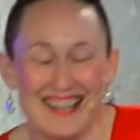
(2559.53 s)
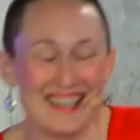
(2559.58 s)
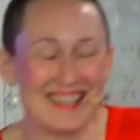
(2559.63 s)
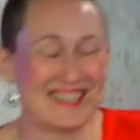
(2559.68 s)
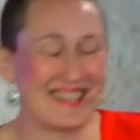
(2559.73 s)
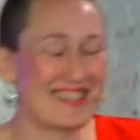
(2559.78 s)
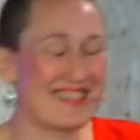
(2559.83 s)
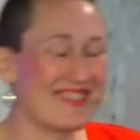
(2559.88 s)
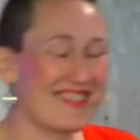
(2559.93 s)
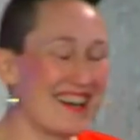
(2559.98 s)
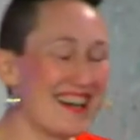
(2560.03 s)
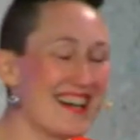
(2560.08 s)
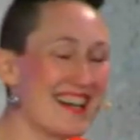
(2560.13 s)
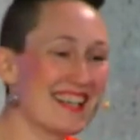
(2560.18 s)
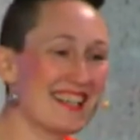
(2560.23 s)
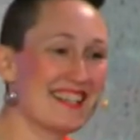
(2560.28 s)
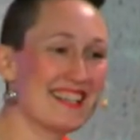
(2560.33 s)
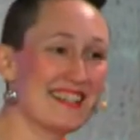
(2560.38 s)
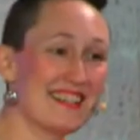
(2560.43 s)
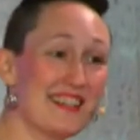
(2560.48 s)
so I
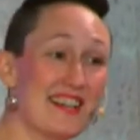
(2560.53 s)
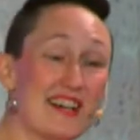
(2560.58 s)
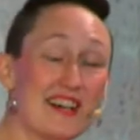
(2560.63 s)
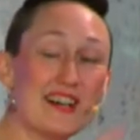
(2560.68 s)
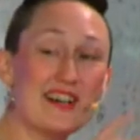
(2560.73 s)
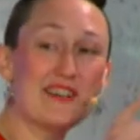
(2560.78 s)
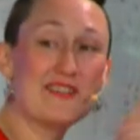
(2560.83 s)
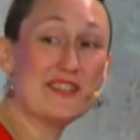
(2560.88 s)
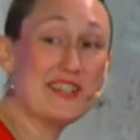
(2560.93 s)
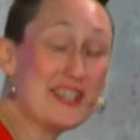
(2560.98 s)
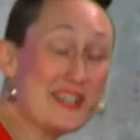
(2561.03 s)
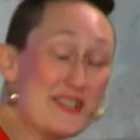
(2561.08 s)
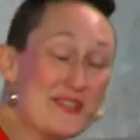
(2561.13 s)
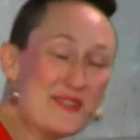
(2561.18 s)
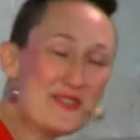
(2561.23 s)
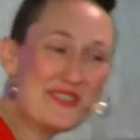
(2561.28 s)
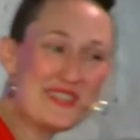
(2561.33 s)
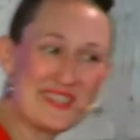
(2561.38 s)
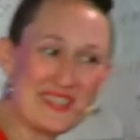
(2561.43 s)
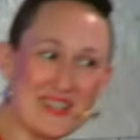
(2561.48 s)
can love
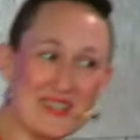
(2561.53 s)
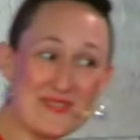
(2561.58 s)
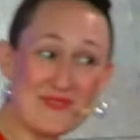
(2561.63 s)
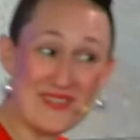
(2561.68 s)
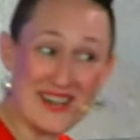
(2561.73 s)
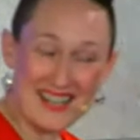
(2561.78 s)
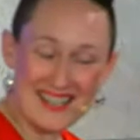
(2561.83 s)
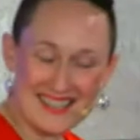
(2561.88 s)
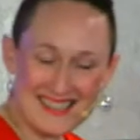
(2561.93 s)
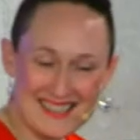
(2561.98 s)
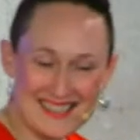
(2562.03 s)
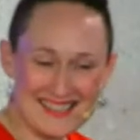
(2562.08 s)
you so much,